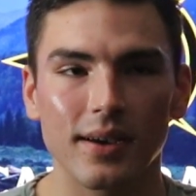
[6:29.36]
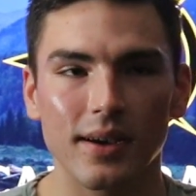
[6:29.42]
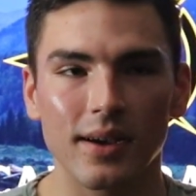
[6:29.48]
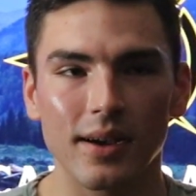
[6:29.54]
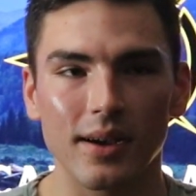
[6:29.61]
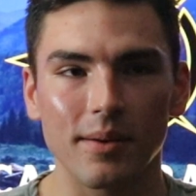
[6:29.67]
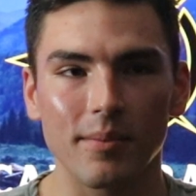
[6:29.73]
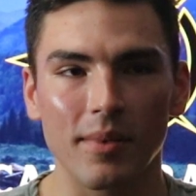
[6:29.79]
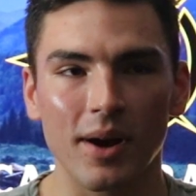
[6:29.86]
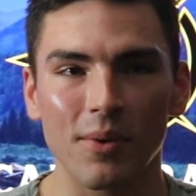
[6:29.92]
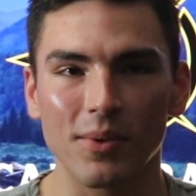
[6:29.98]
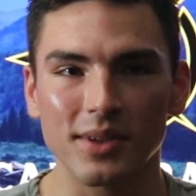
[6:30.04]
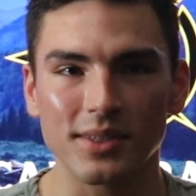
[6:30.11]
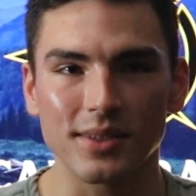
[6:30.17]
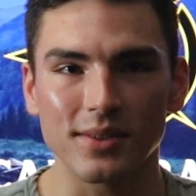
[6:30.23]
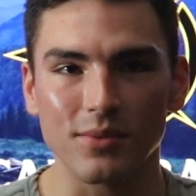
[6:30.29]
I
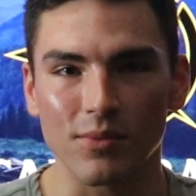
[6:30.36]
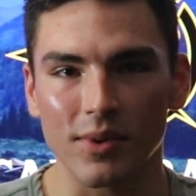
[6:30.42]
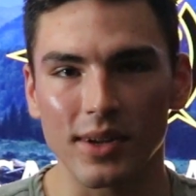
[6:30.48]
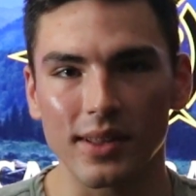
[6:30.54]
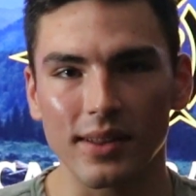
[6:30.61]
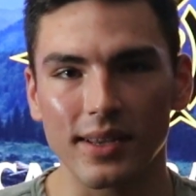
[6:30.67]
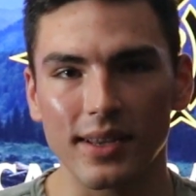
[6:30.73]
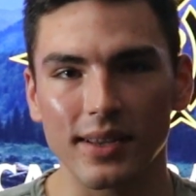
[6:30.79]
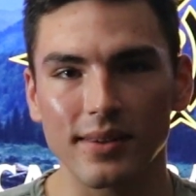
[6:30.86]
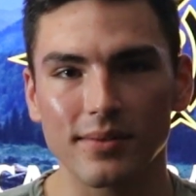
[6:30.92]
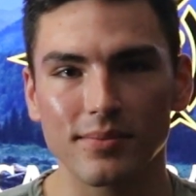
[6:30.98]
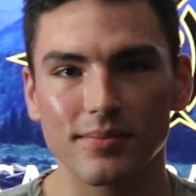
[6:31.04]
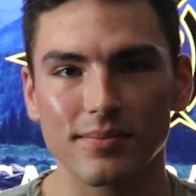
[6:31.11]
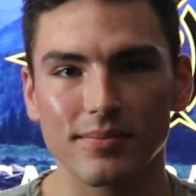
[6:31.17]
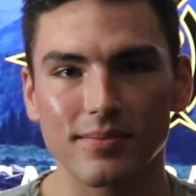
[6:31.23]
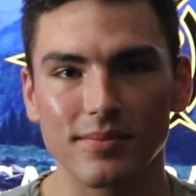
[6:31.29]
wasn't really
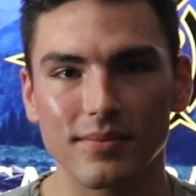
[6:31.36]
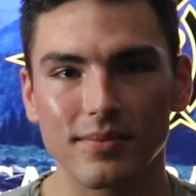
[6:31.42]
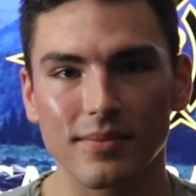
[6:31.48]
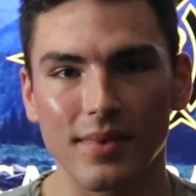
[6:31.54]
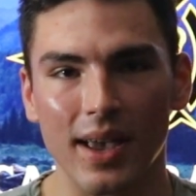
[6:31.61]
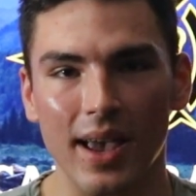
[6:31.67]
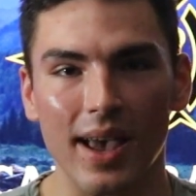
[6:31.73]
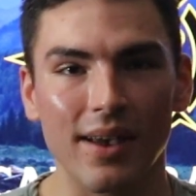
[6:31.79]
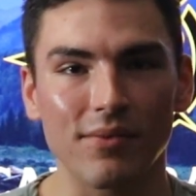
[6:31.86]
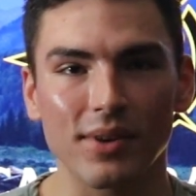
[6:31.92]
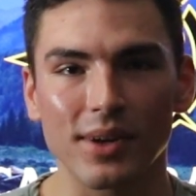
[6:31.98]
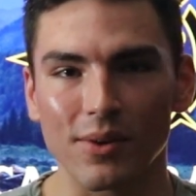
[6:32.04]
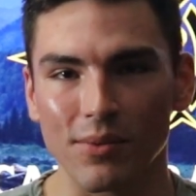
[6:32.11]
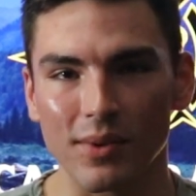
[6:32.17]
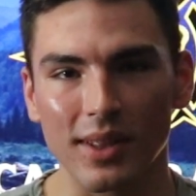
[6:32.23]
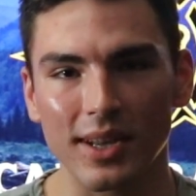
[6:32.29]

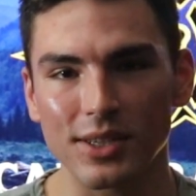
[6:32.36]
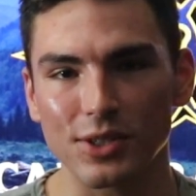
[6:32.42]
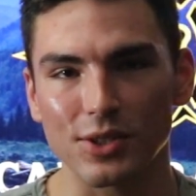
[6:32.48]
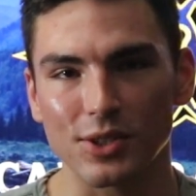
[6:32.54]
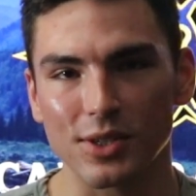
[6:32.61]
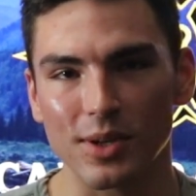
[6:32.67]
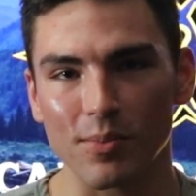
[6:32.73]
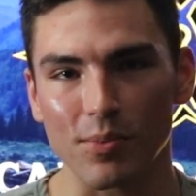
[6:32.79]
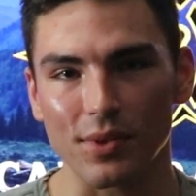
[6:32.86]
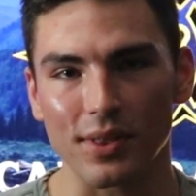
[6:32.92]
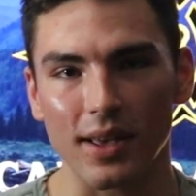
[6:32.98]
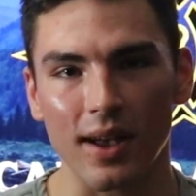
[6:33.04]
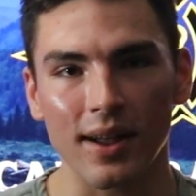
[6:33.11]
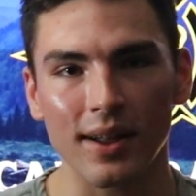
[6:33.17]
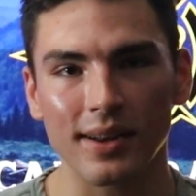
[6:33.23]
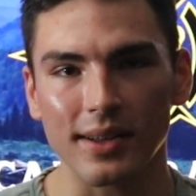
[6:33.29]
having a relationship with
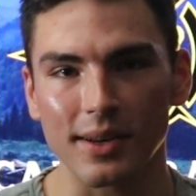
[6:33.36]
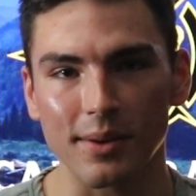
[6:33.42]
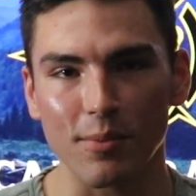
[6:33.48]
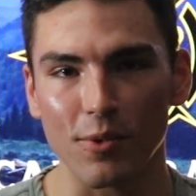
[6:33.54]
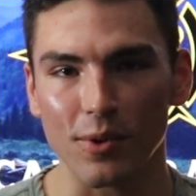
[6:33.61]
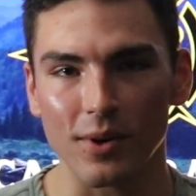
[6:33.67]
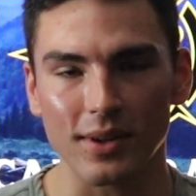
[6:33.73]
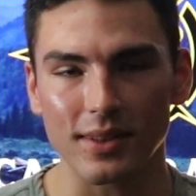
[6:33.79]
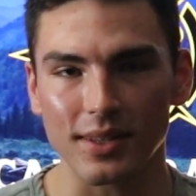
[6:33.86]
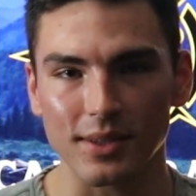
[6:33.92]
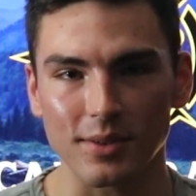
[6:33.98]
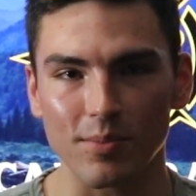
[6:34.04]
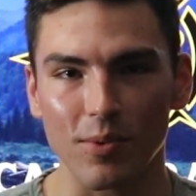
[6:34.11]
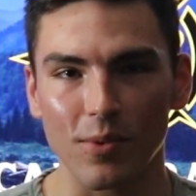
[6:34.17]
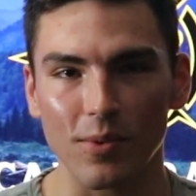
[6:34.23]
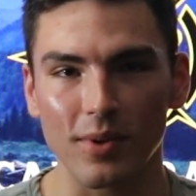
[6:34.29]
God anymore at
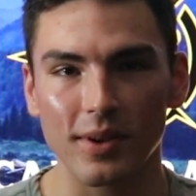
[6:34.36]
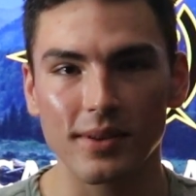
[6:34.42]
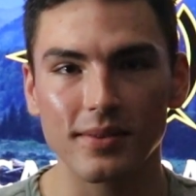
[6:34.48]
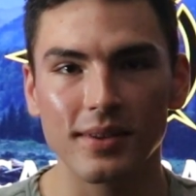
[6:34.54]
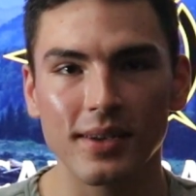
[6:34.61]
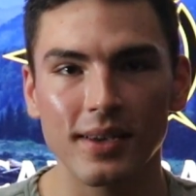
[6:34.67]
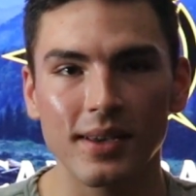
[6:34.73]
this point,